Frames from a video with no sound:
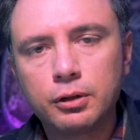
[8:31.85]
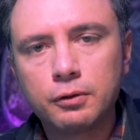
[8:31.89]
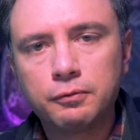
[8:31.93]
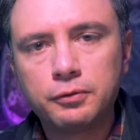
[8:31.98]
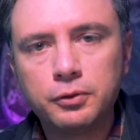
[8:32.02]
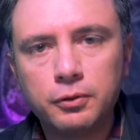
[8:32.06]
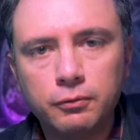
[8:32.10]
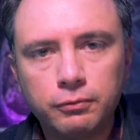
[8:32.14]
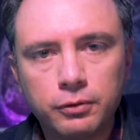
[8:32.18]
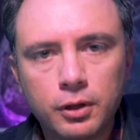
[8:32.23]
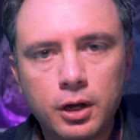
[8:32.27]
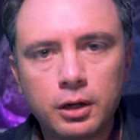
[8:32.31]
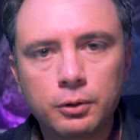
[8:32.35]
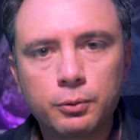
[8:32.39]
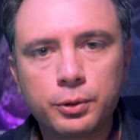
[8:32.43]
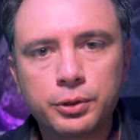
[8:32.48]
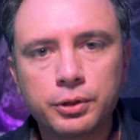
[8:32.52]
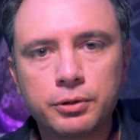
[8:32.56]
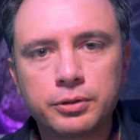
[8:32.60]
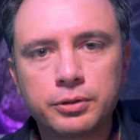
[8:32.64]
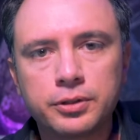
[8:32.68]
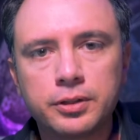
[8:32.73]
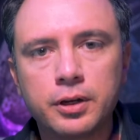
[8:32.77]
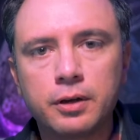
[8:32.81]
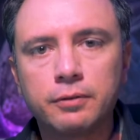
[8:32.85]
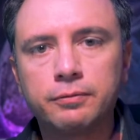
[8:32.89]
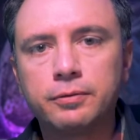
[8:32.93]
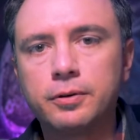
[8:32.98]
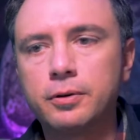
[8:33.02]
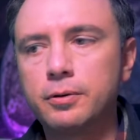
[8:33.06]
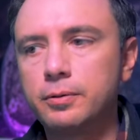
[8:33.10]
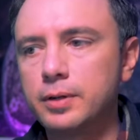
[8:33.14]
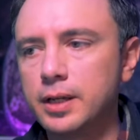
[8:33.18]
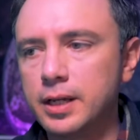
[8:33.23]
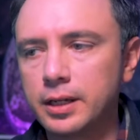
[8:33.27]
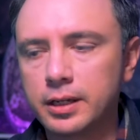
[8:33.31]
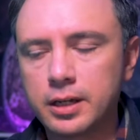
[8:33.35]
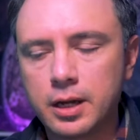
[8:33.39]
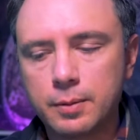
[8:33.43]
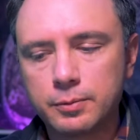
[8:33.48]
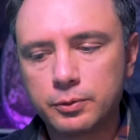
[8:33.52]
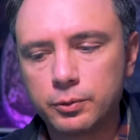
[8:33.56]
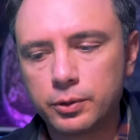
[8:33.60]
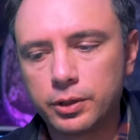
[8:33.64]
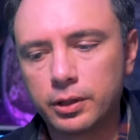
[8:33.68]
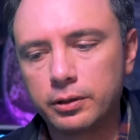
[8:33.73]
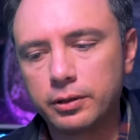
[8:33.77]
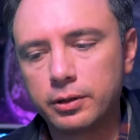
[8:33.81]
If you vlog with your cell phone, it
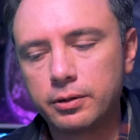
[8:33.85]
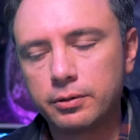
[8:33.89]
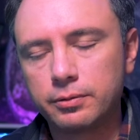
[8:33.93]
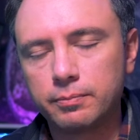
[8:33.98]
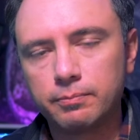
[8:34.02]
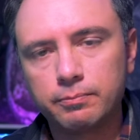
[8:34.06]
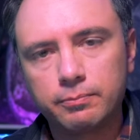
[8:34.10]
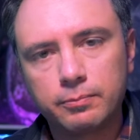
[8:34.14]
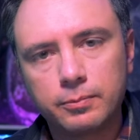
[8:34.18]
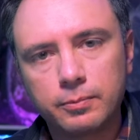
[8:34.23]
comes with a little